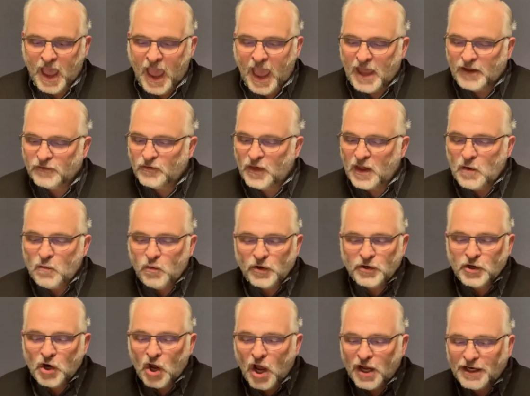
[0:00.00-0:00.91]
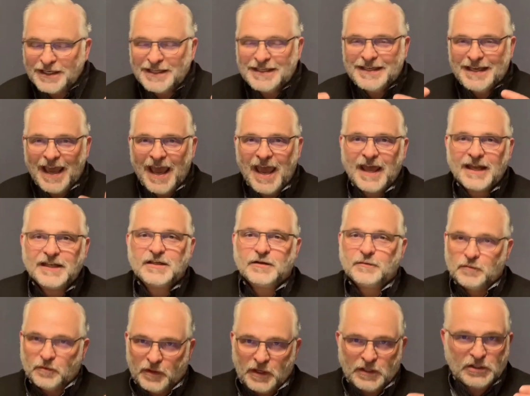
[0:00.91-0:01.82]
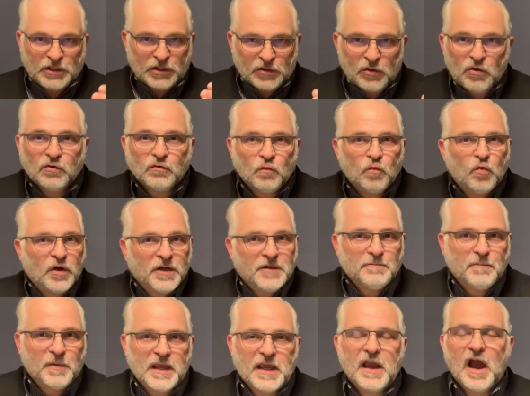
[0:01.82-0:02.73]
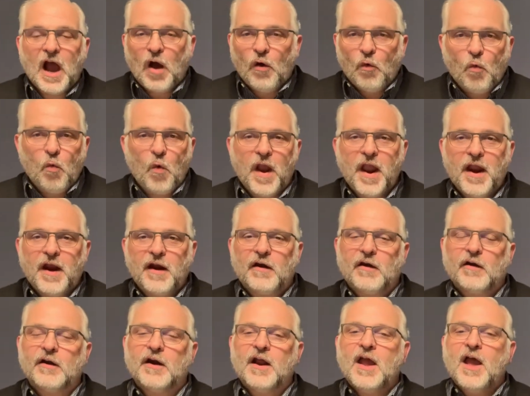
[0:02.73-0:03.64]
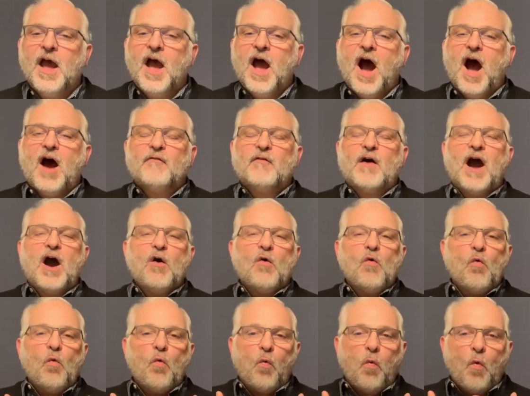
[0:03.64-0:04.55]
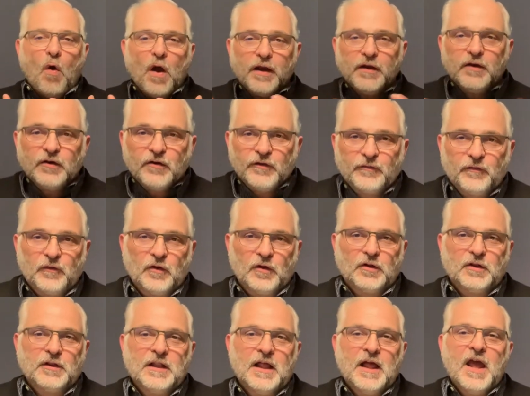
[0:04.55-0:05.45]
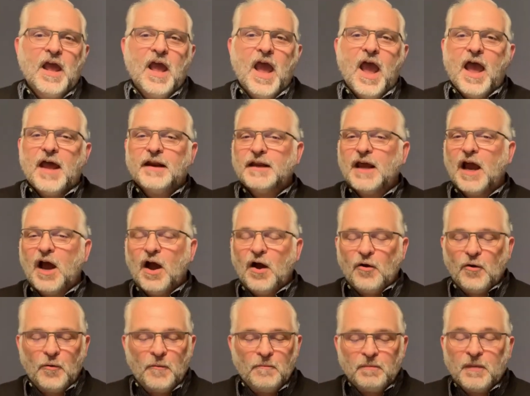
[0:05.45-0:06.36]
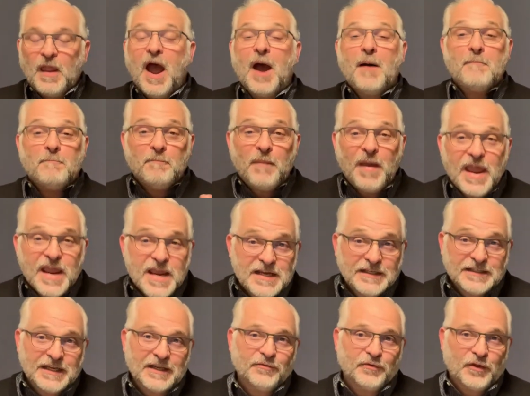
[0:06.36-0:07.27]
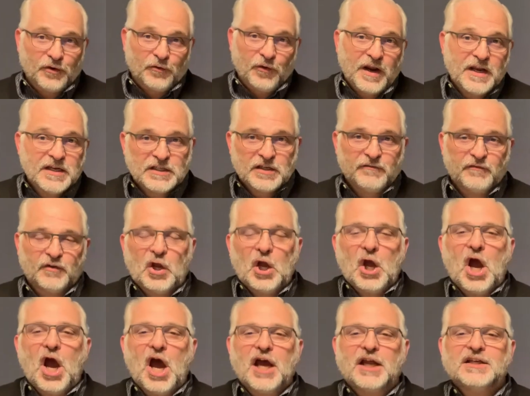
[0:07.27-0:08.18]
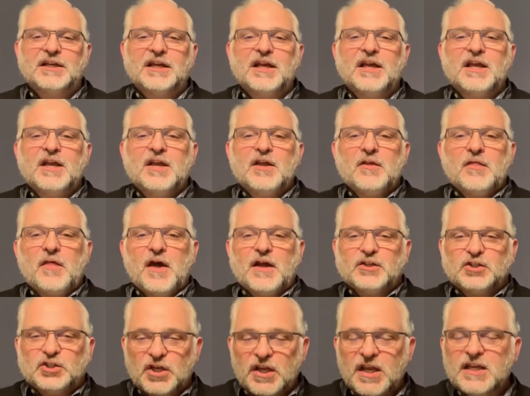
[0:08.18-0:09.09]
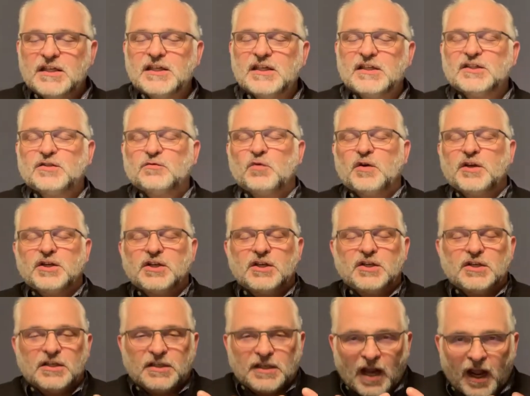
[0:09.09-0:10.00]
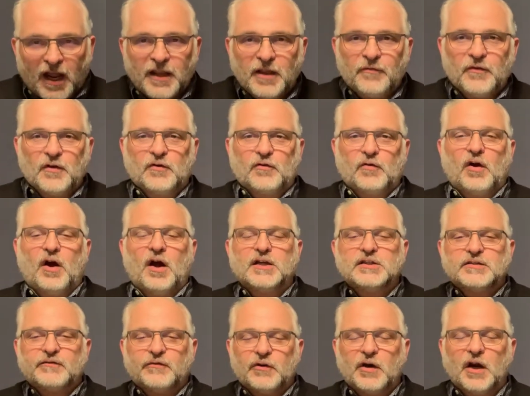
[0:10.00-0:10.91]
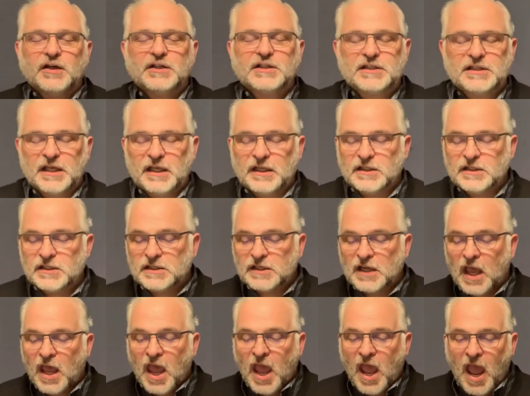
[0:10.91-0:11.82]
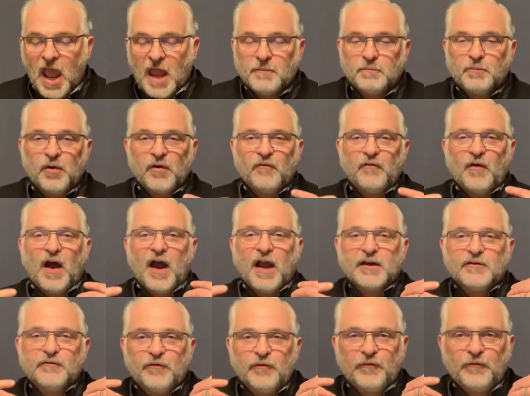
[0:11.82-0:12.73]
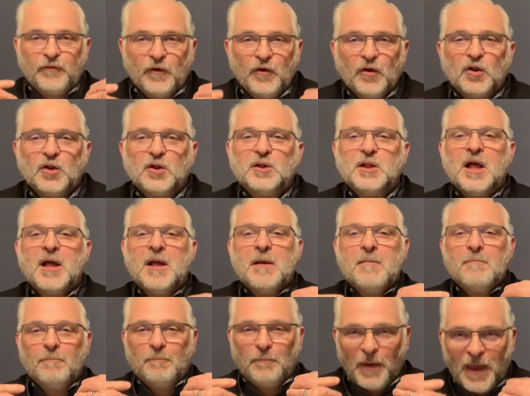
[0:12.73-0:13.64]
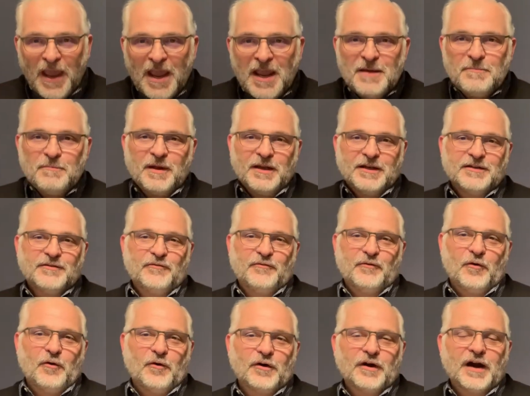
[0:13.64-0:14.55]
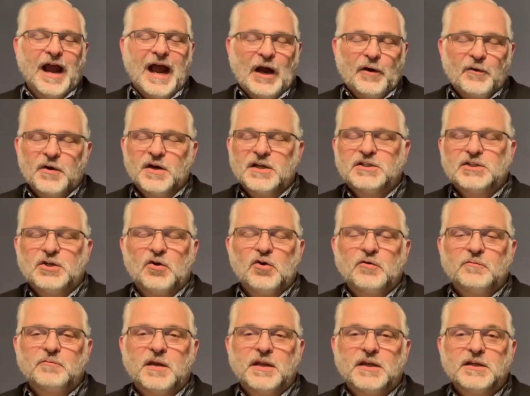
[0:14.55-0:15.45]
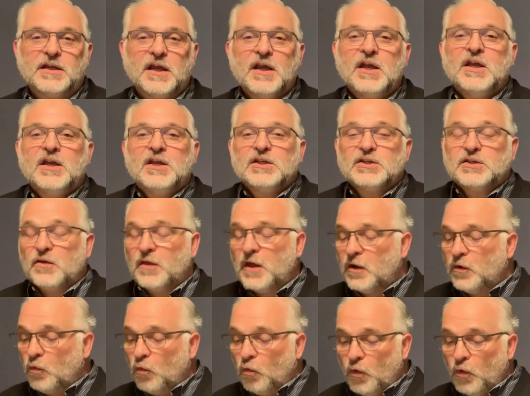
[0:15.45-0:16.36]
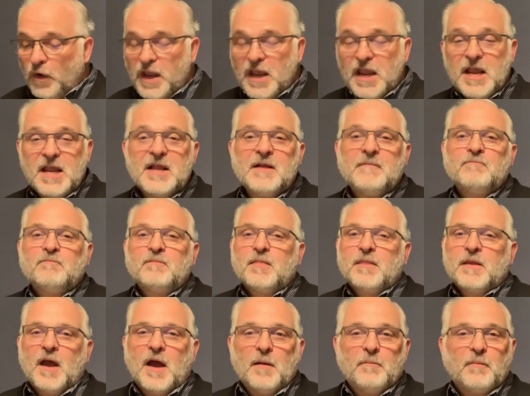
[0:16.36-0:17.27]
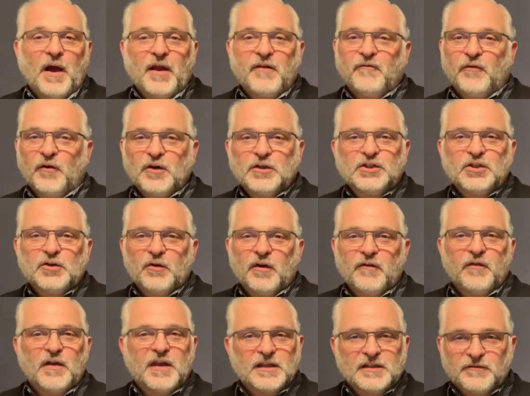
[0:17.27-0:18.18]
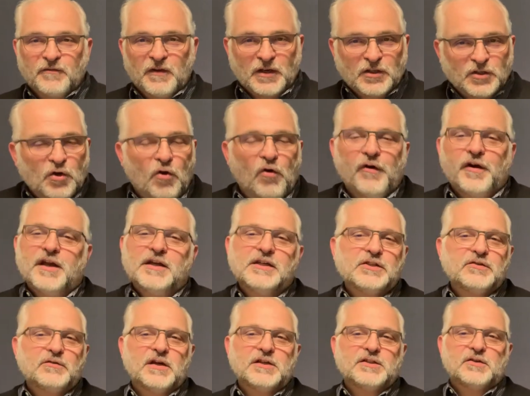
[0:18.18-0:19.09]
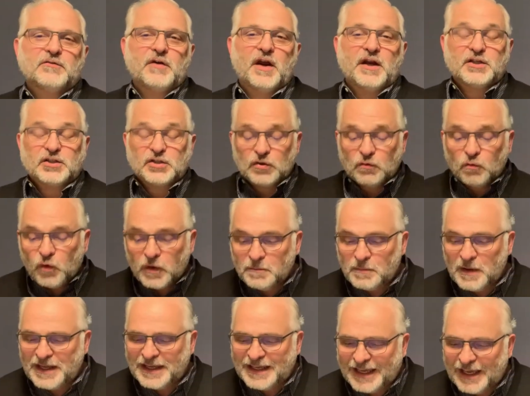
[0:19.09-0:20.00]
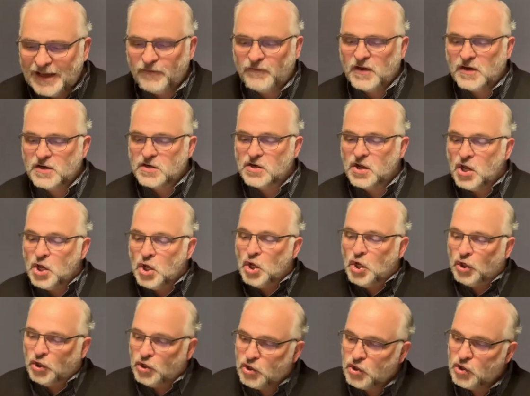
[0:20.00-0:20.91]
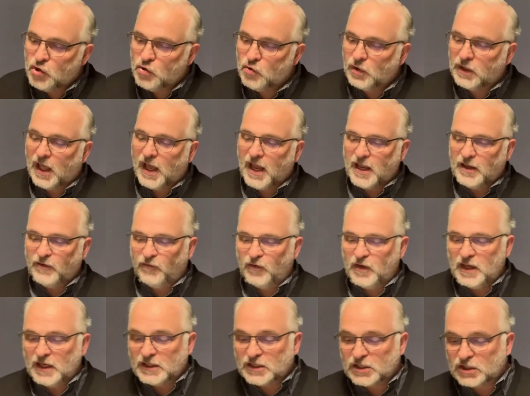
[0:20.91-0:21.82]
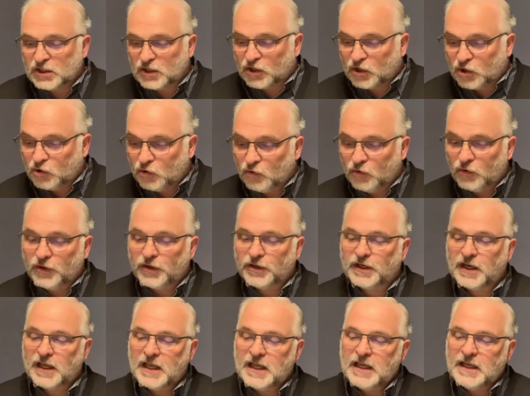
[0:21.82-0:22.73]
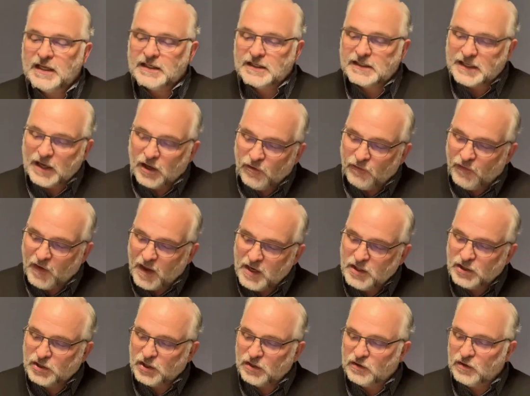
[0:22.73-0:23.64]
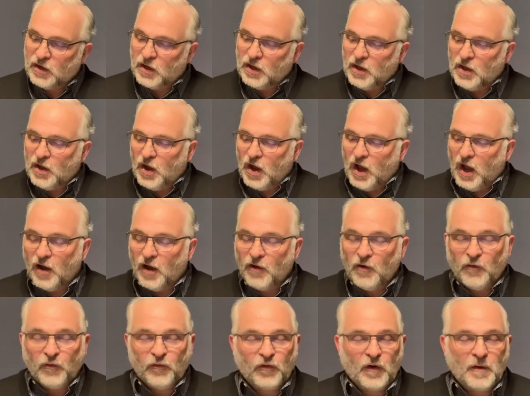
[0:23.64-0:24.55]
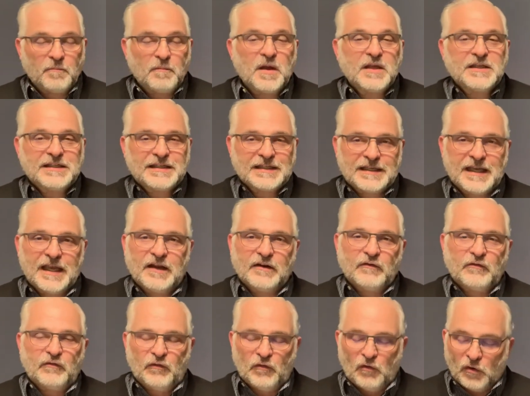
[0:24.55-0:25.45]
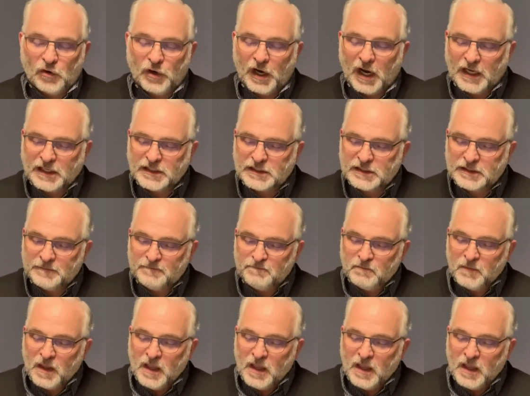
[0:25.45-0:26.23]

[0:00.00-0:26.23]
And they were not yet, they soon would be, aware of how wonderful and how amazing the grace of God that Jesus would die on the cross for our sins and provide full payment for our atonement, so that we, by virtue of his victorious resurrection, would be given new life. He has secured salvation from sin for us.